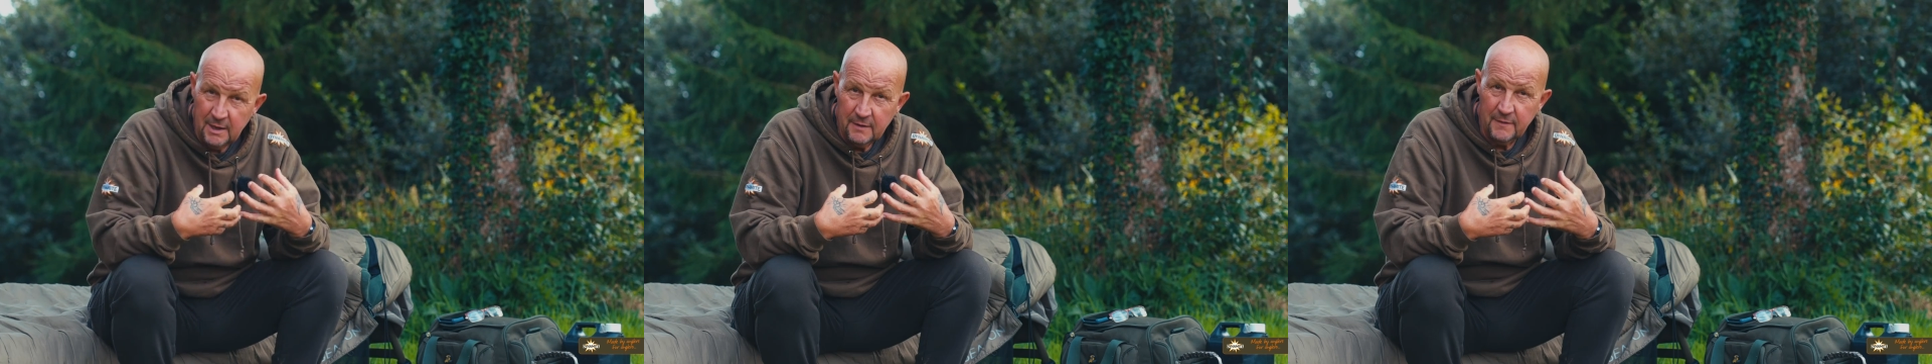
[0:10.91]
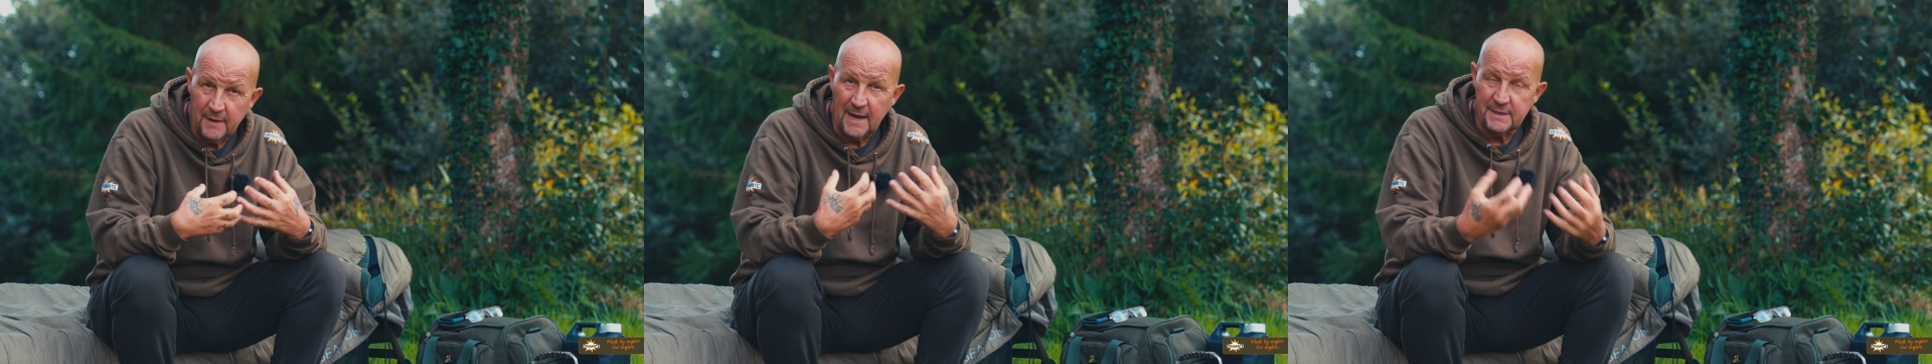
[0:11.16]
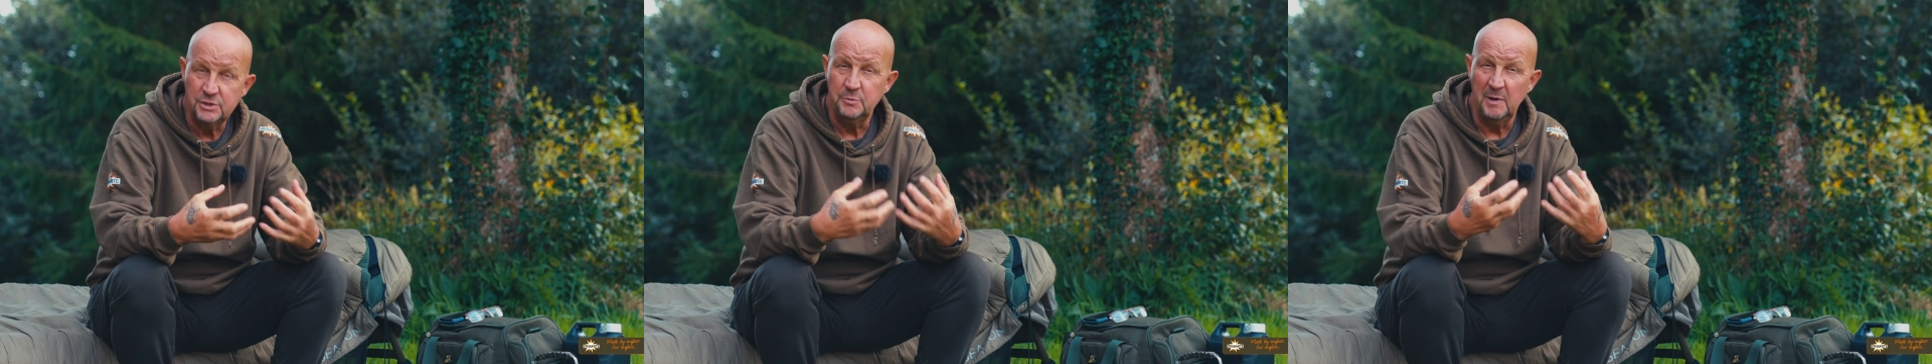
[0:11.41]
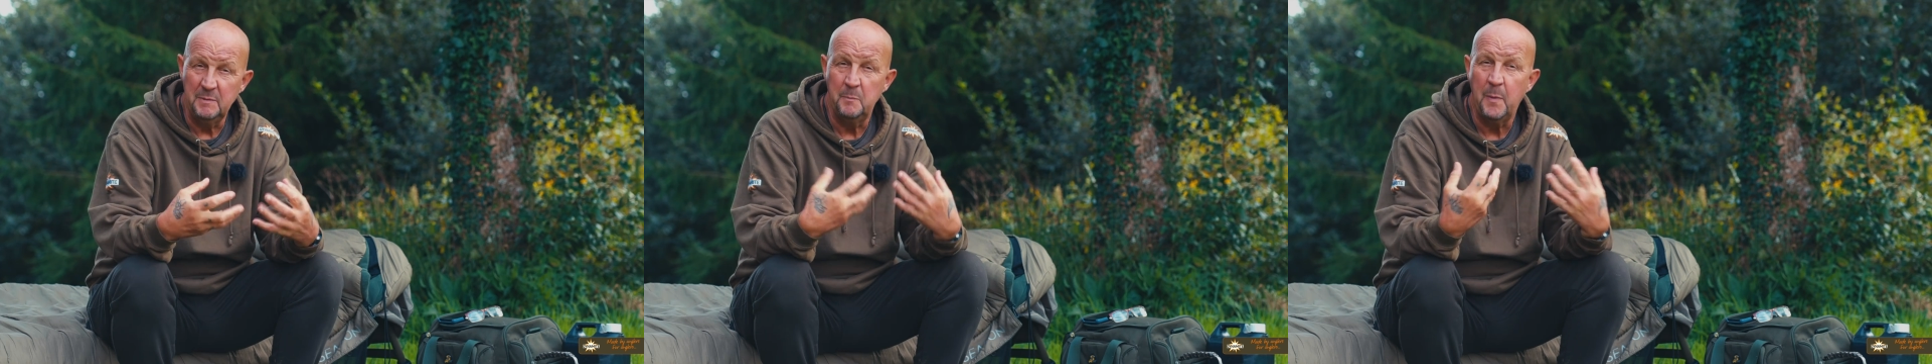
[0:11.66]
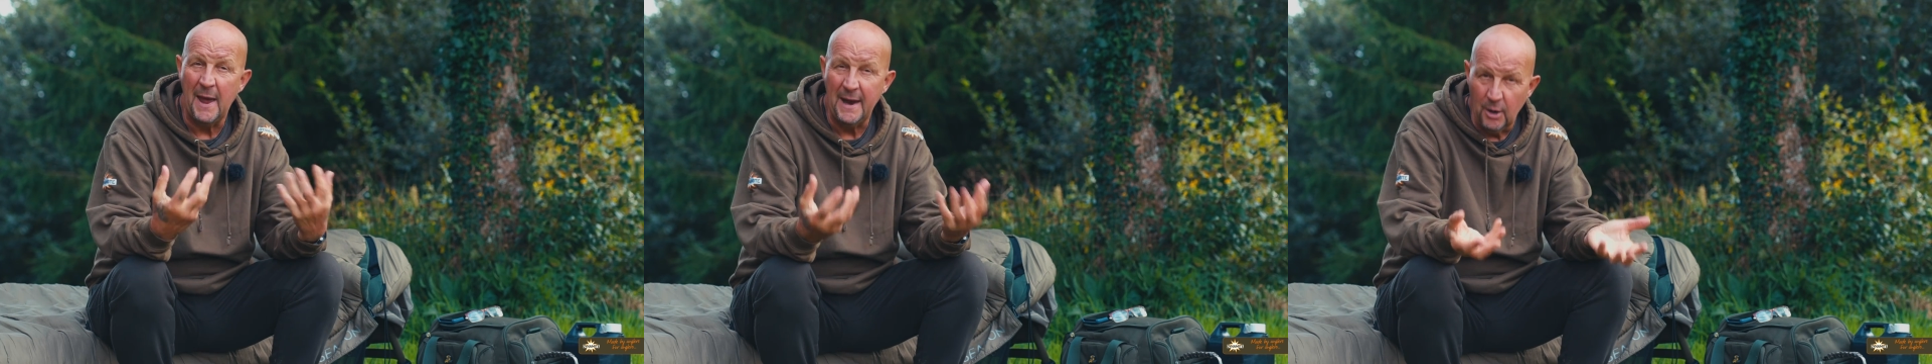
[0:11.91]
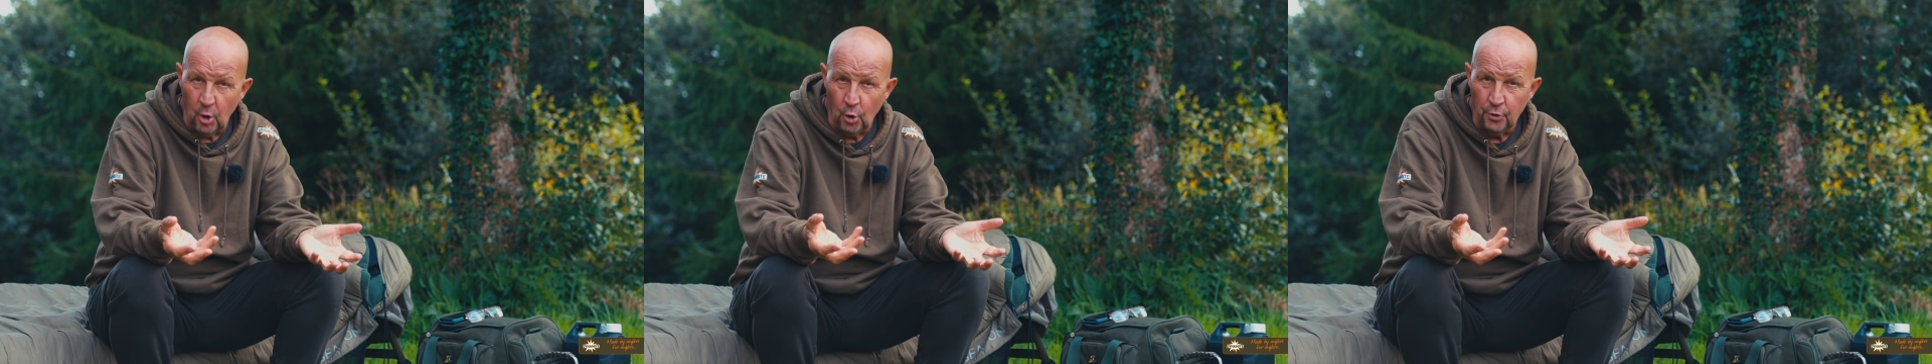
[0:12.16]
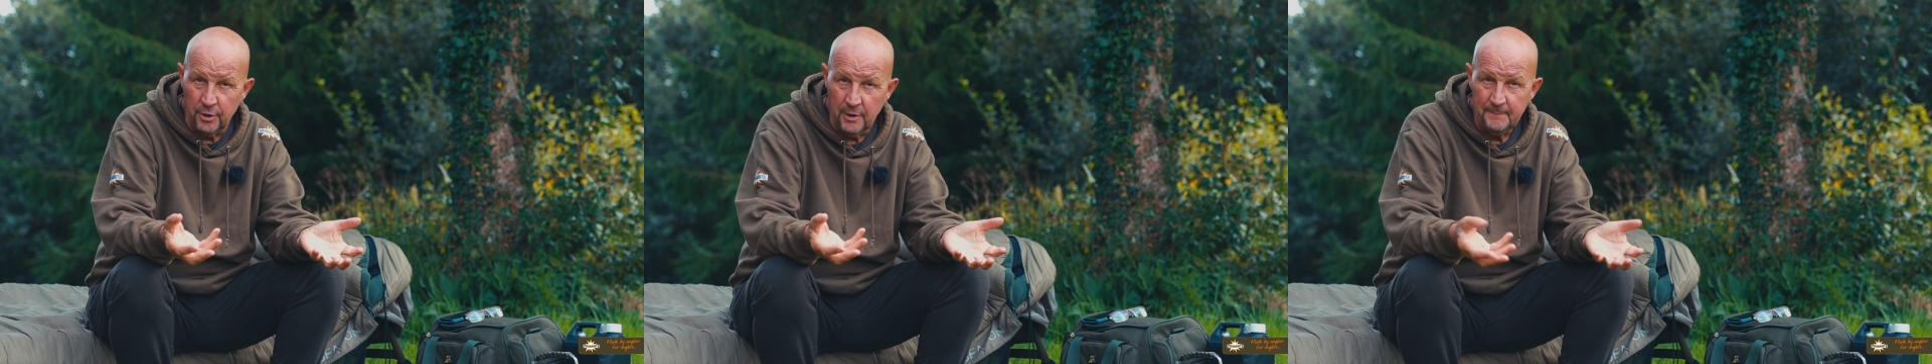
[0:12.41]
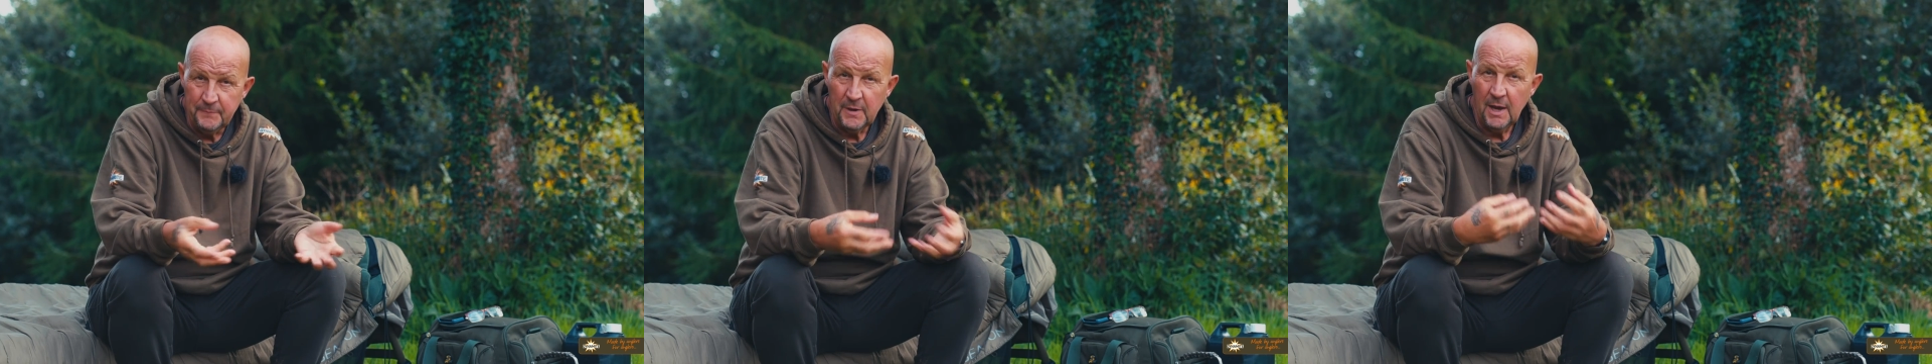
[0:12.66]
they had to be bang on
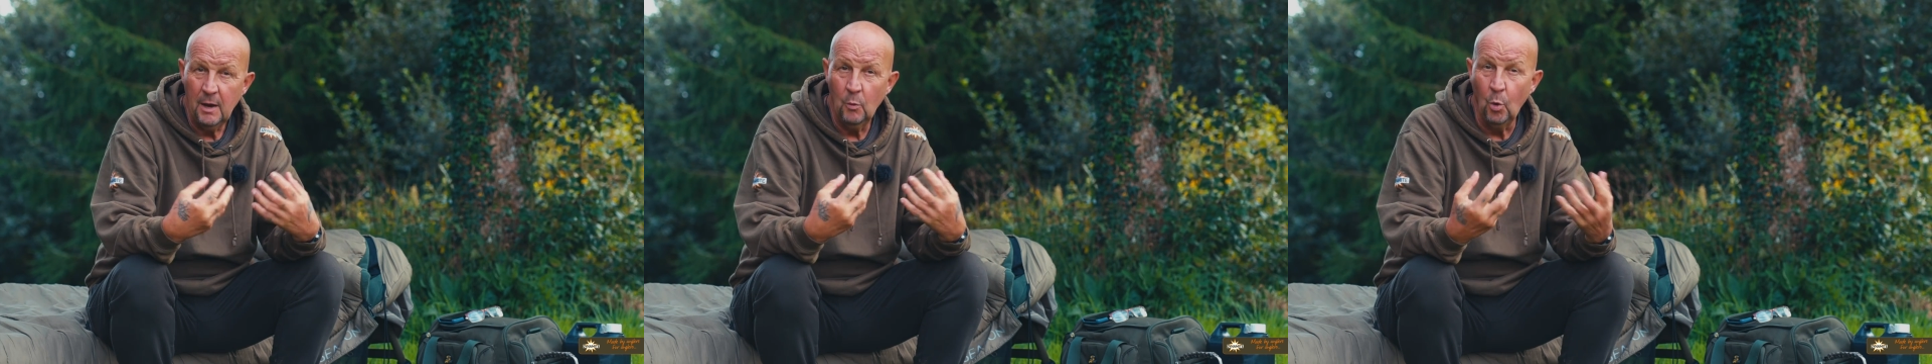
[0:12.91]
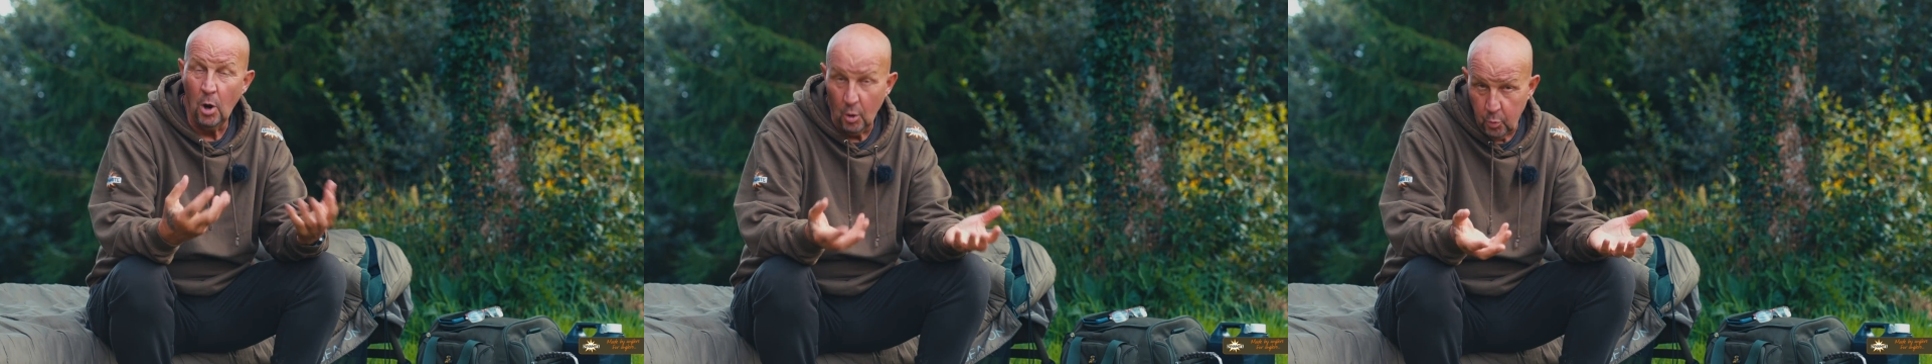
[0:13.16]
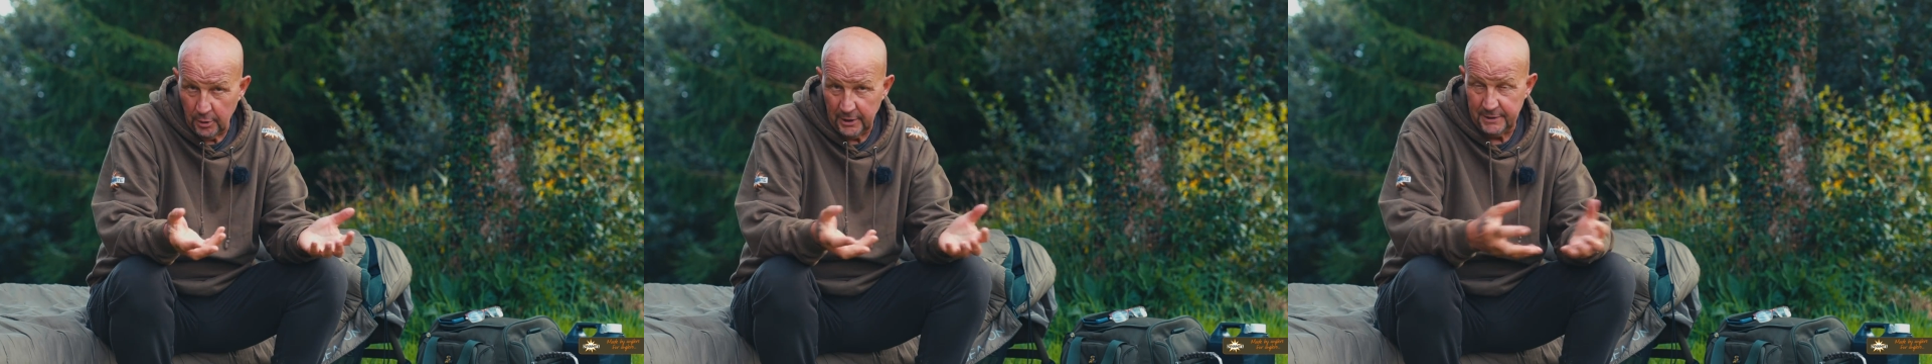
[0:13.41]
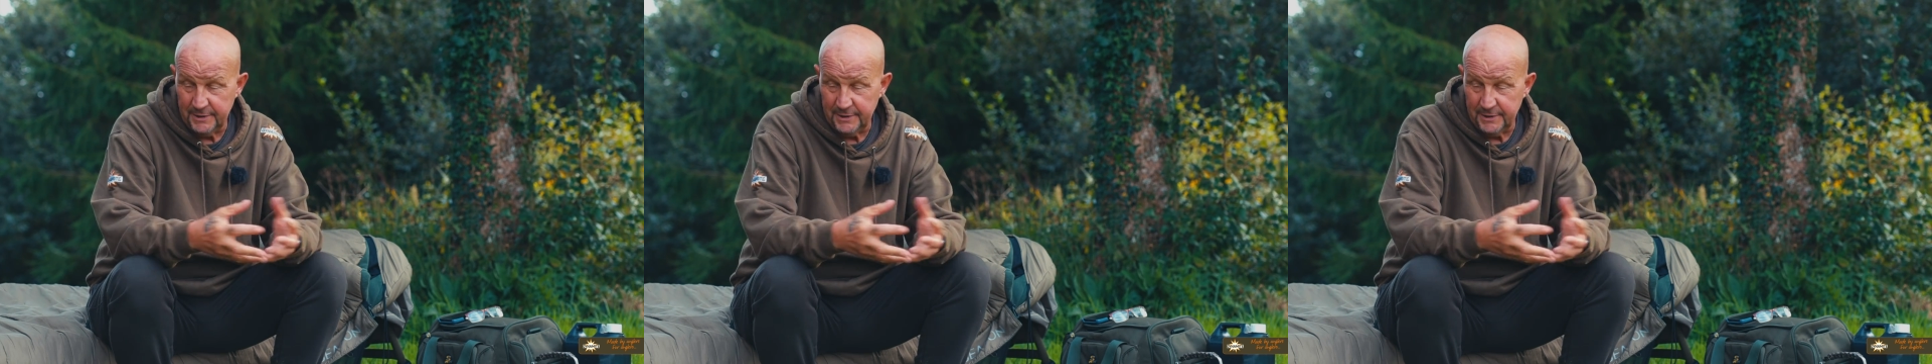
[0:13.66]
what I wanted.